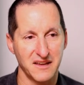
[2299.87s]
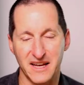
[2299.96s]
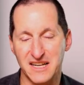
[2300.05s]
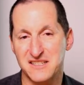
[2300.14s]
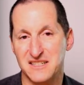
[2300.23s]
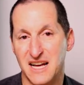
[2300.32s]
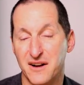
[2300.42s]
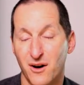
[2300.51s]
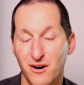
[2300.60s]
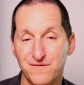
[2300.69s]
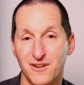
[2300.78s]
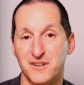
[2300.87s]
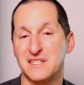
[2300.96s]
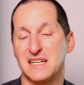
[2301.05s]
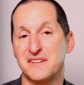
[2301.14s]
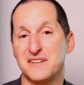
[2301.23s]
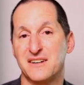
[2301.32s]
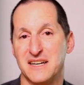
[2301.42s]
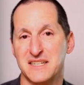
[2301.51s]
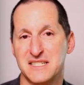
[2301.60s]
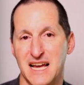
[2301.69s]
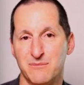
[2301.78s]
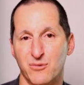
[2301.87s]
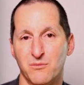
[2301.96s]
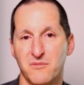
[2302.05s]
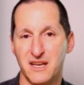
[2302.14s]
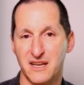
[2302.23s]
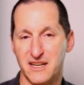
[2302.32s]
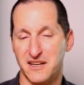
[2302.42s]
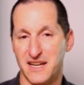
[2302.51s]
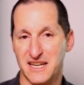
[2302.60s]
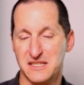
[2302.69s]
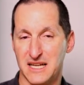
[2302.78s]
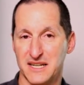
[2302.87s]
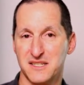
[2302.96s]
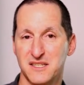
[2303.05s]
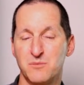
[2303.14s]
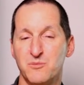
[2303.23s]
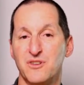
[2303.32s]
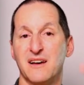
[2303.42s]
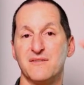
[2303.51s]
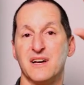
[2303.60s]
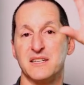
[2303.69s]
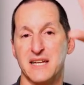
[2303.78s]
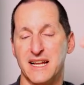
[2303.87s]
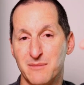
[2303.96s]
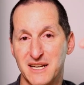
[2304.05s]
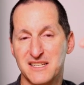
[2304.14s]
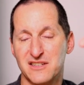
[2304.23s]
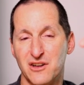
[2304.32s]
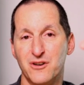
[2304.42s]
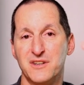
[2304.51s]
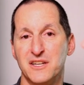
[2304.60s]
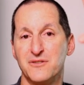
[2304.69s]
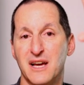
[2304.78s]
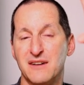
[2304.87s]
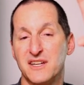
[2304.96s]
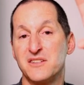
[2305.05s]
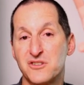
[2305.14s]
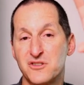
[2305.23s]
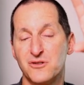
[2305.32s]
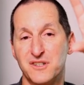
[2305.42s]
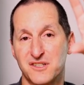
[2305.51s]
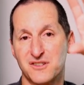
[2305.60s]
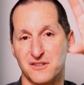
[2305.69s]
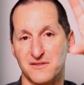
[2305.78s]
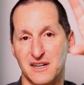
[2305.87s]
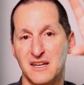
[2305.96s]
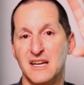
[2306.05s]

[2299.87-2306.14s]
Exadata offloading, another great example. In an Exadata system, you have a database node and you have a storage server.